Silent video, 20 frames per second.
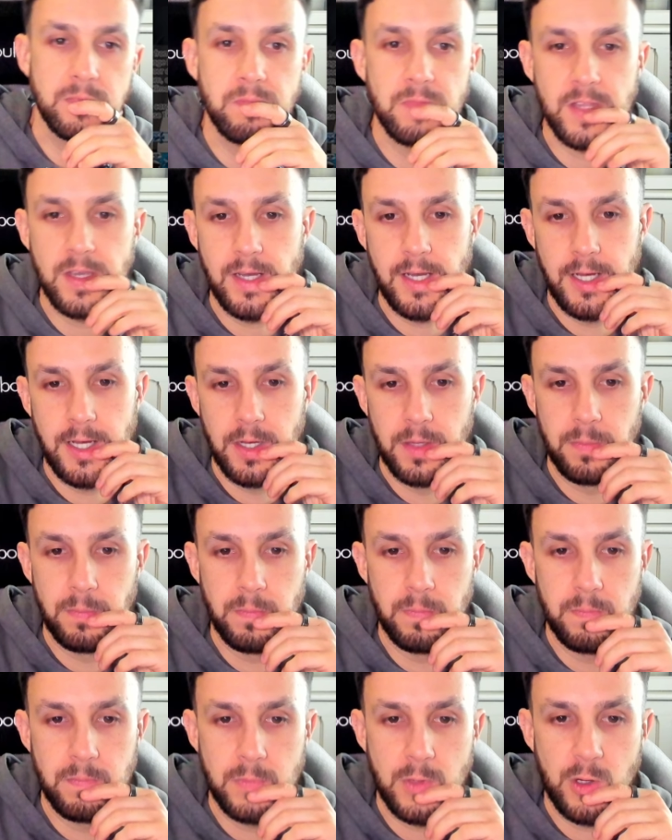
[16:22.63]

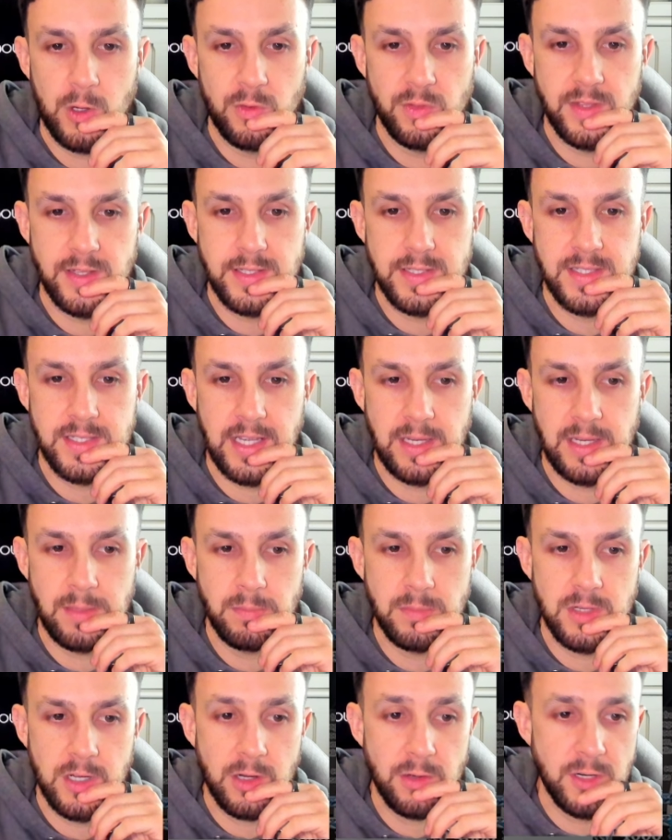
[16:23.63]
On the
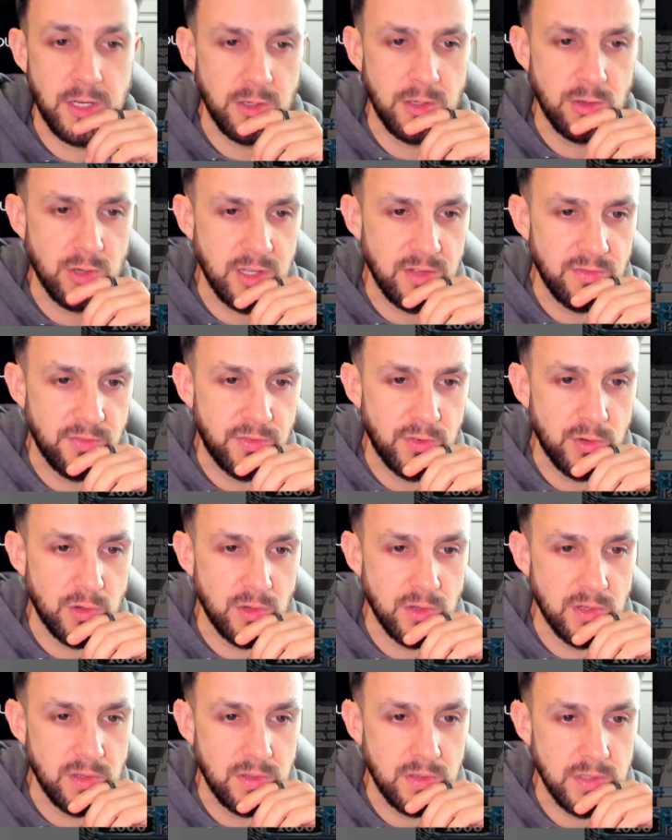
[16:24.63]
same, oh no, not even
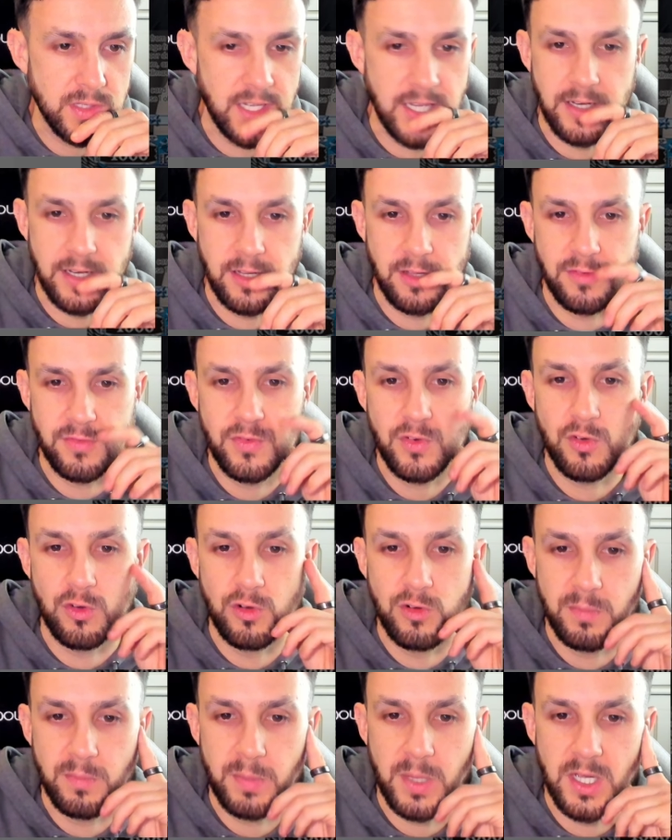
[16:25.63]
4, yeah, no, 4
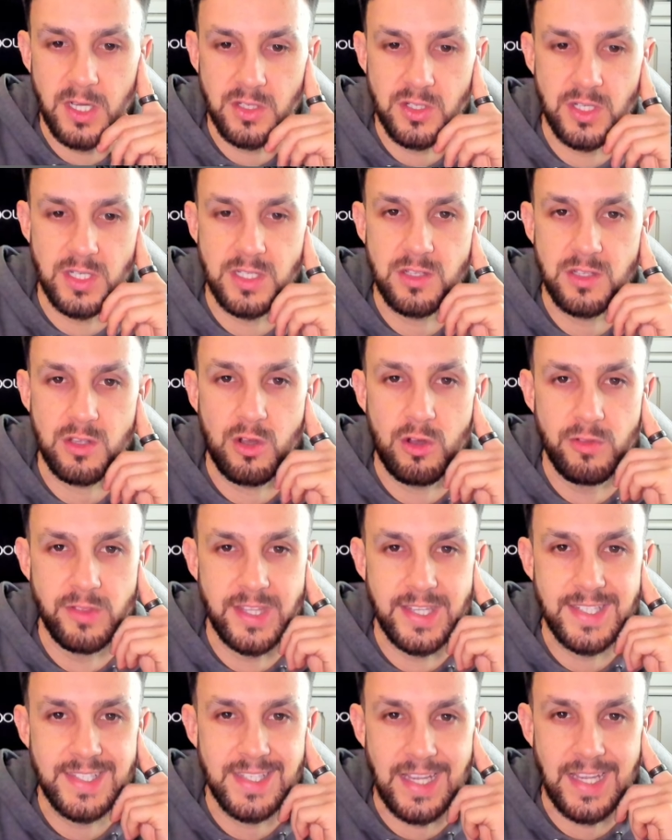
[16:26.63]
were purchased on
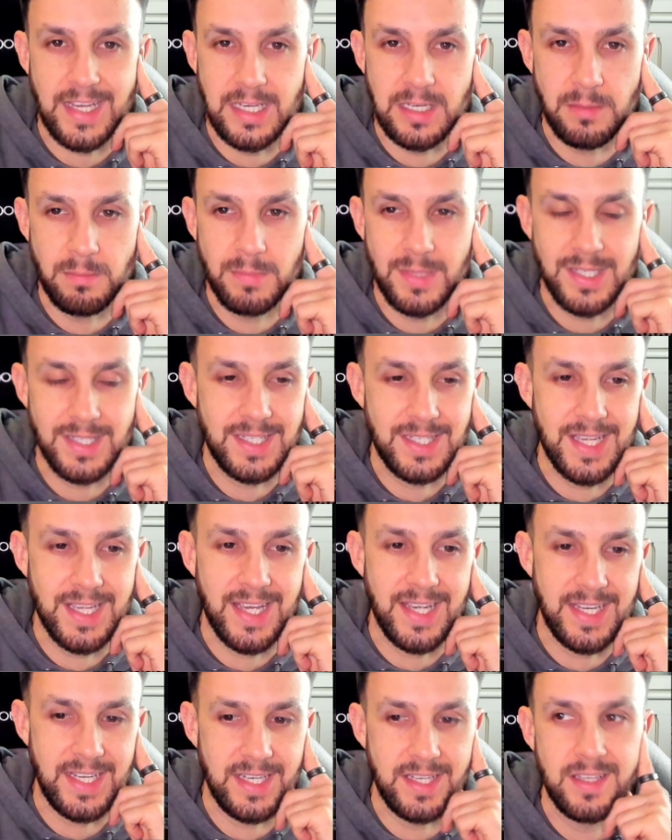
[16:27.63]
the same
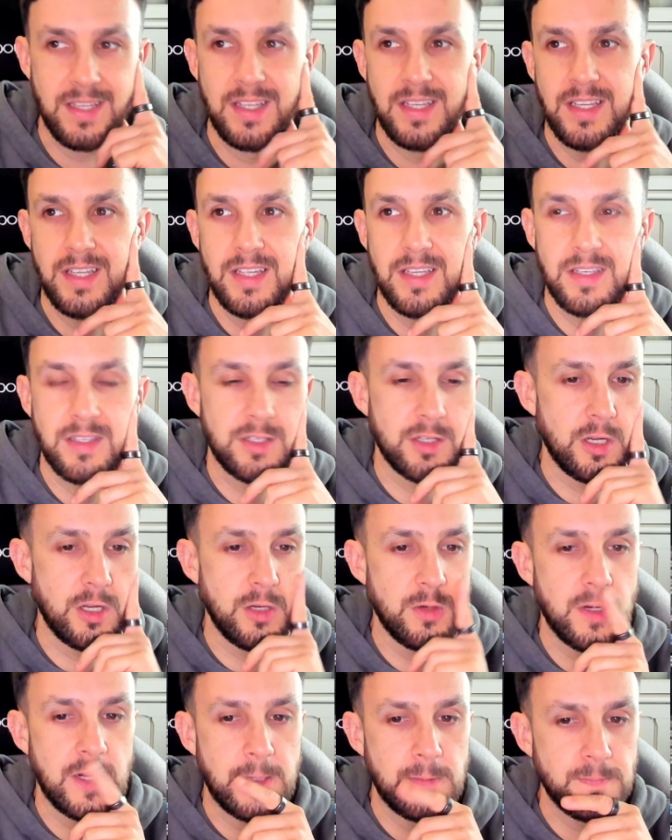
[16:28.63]
day.
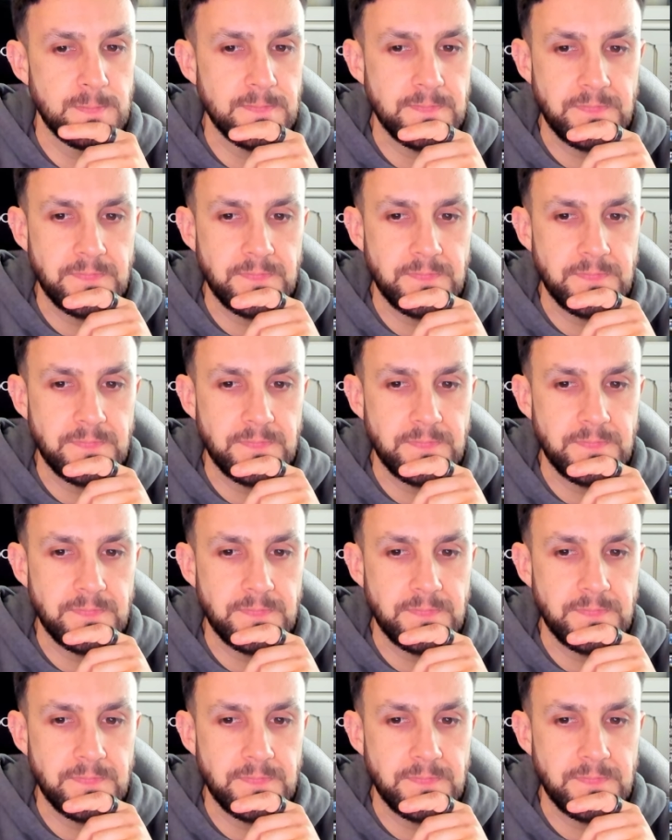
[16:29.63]
So